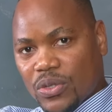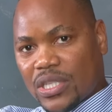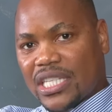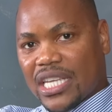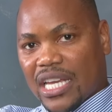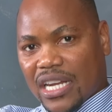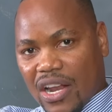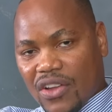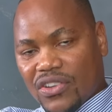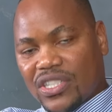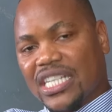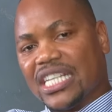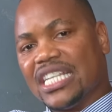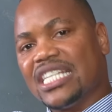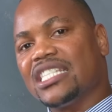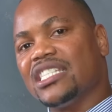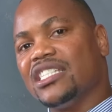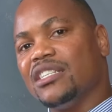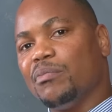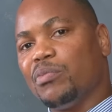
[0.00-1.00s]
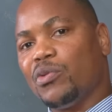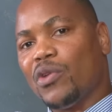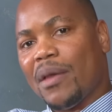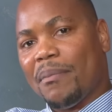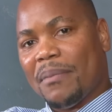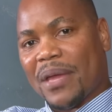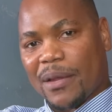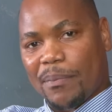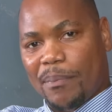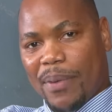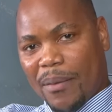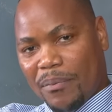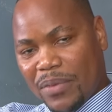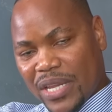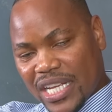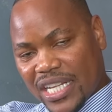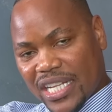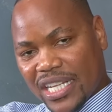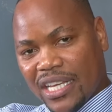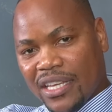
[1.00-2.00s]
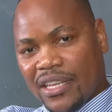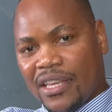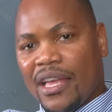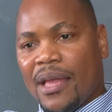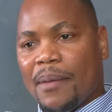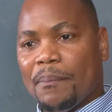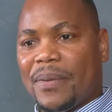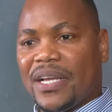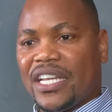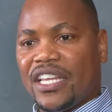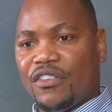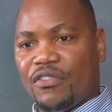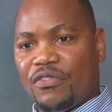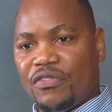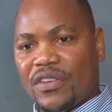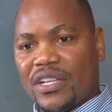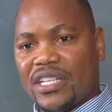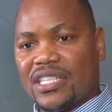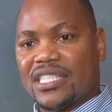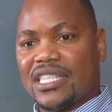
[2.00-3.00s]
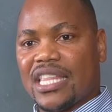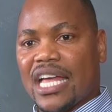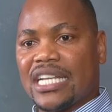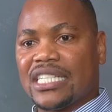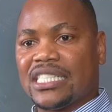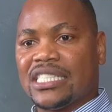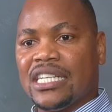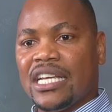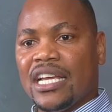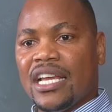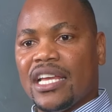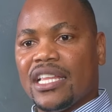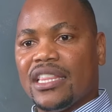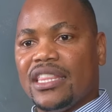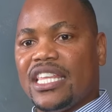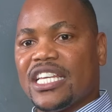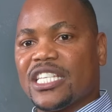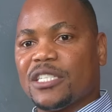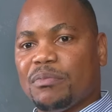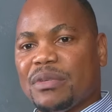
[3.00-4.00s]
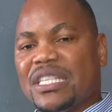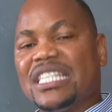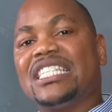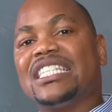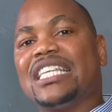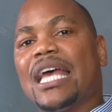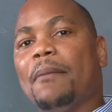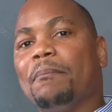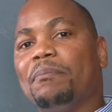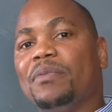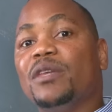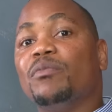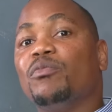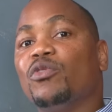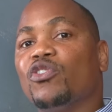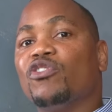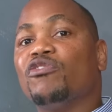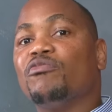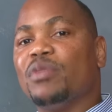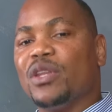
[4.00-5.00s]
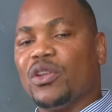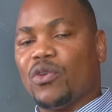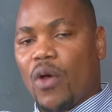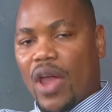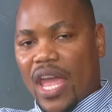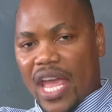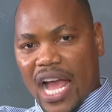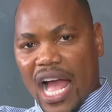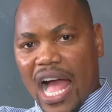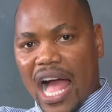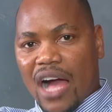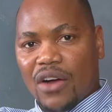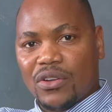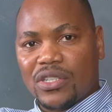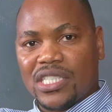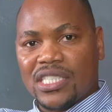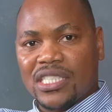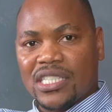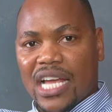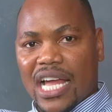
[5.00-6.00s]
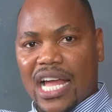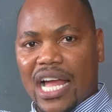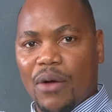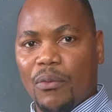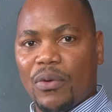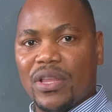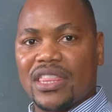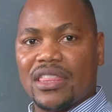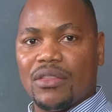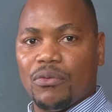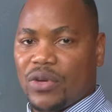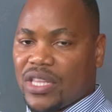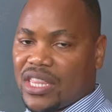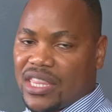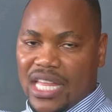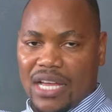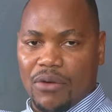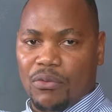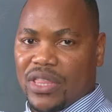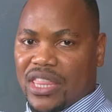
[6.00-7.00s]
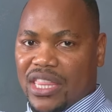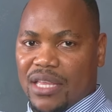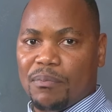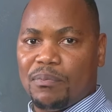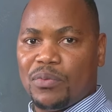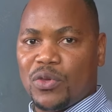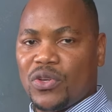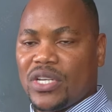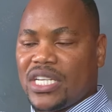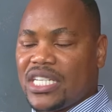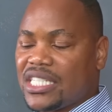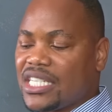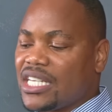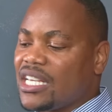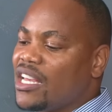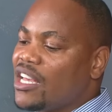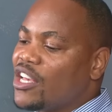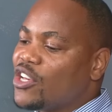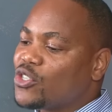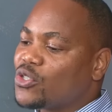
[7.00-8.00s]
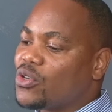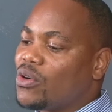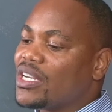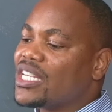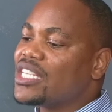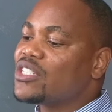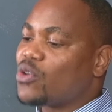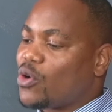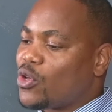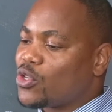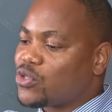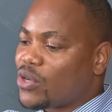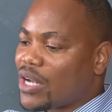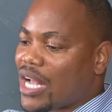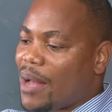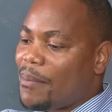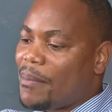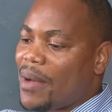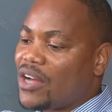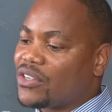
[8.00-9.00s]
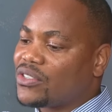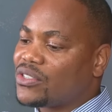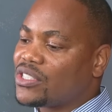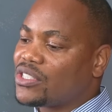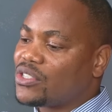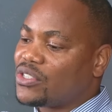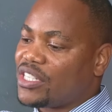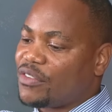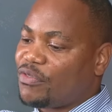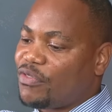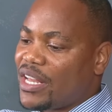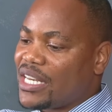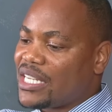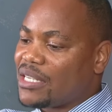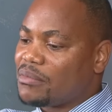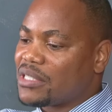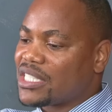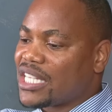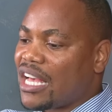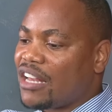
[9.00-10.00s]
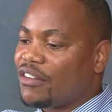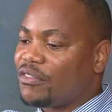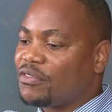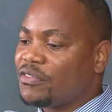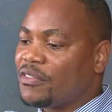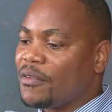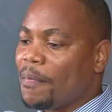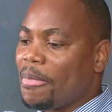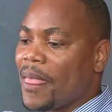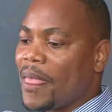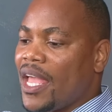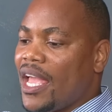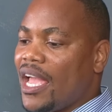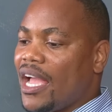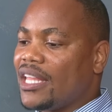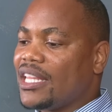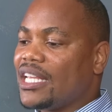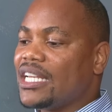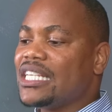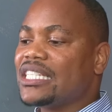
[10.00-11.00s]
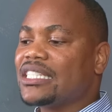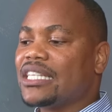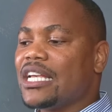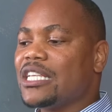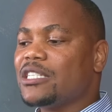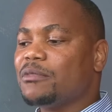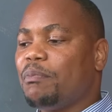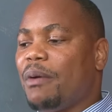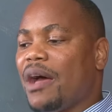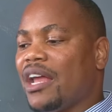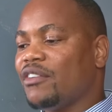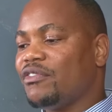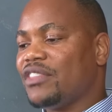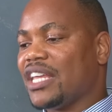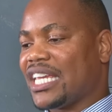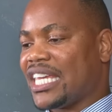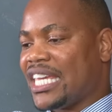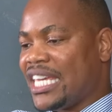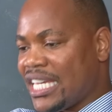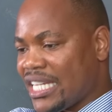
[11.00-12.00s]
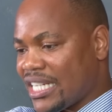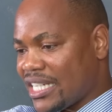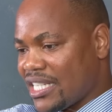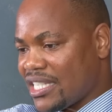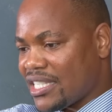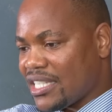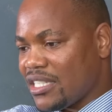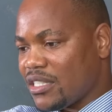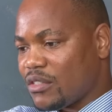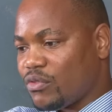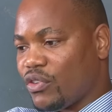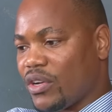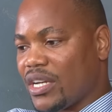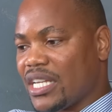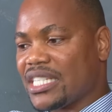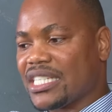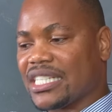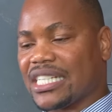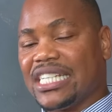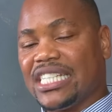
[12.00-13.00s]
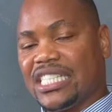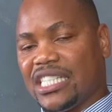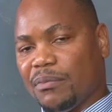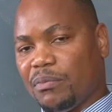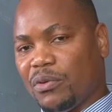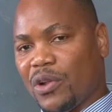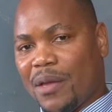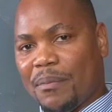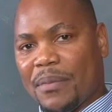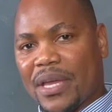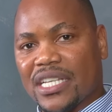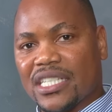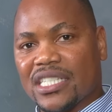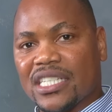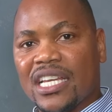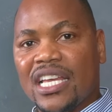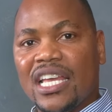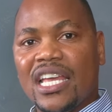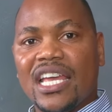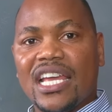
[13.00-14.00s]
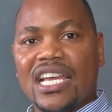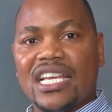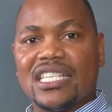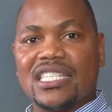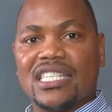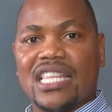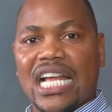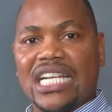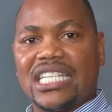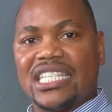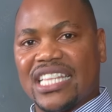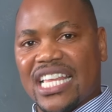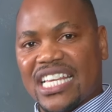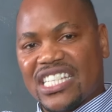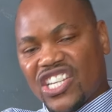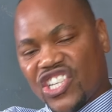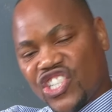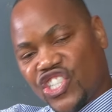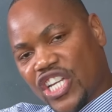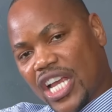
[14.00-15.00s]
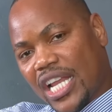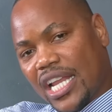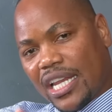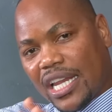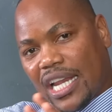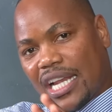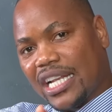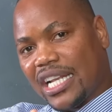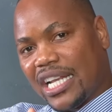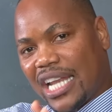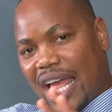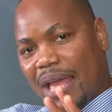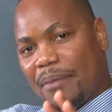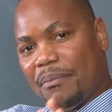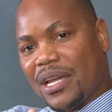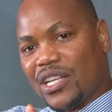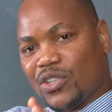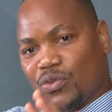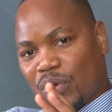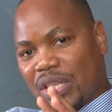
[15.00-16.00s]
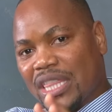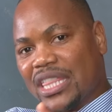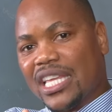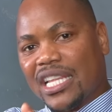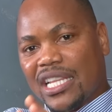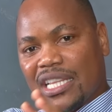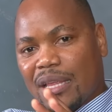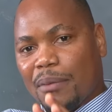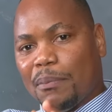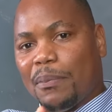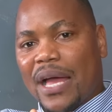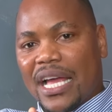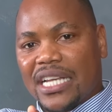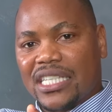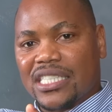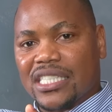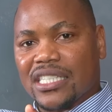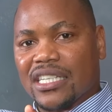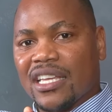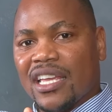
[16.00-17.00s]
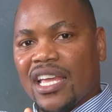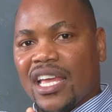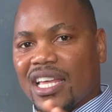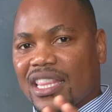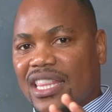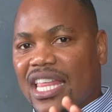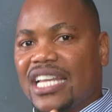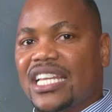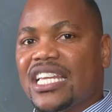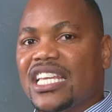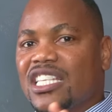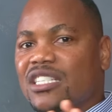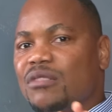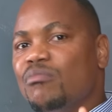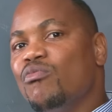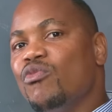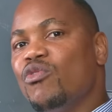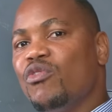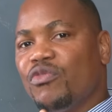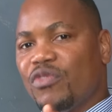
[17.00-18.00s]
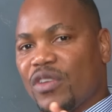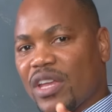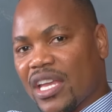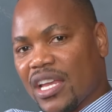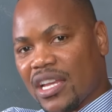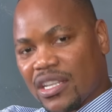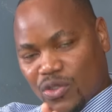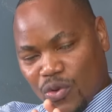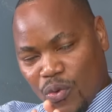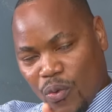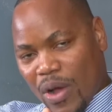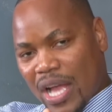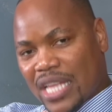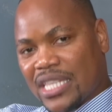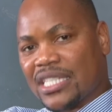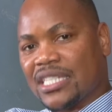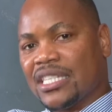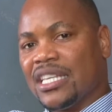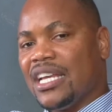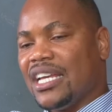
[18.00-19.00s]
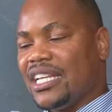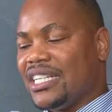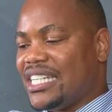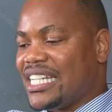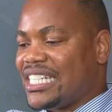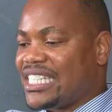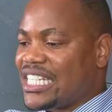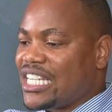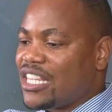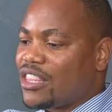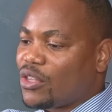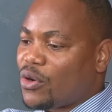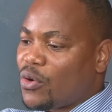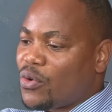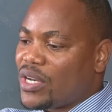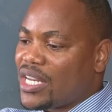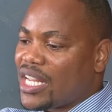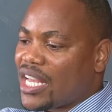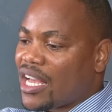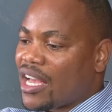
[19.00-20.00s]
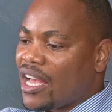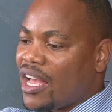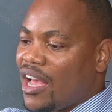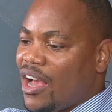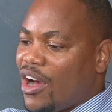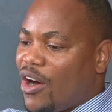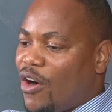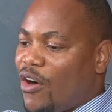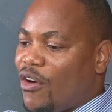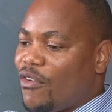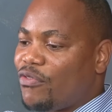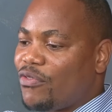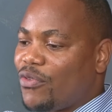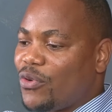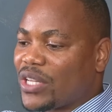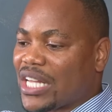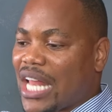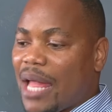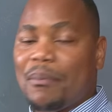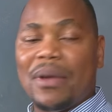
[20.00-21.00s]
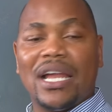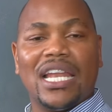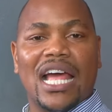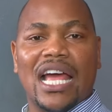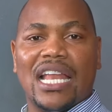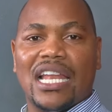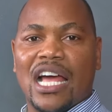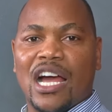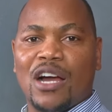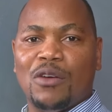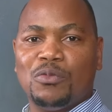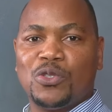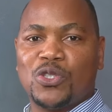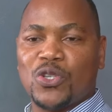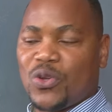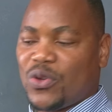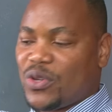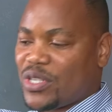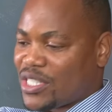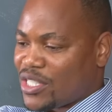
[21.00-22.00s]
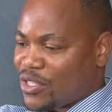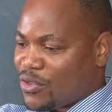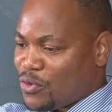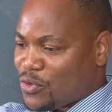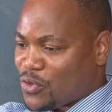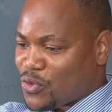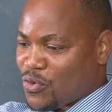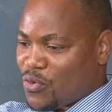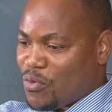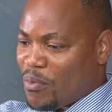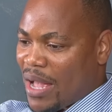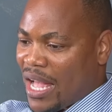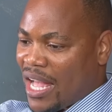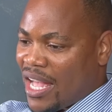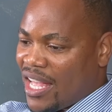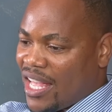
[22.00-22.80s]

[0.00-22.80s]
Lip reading: surrounding his deployment publicly, but he feels that there's been some people who've been going out with impunity, so he's also come out to defend himself. And then he says part of the key reasons for his redeployment is that there's a general climate within the party that he's moving towards the dethroning of Ungamalala, Umsholozi, Zuma.